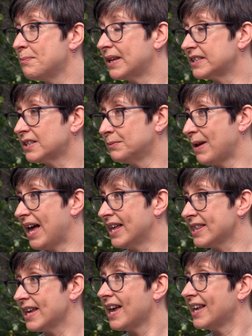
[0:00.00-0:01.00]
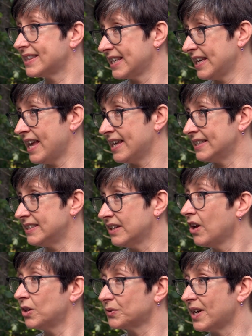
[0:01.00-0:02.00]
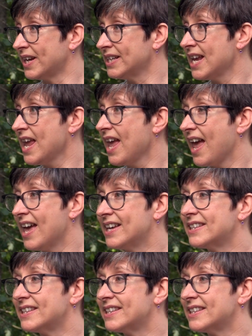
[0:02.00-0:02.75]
mental math at yes, the end. Yes. All right? uh -huh.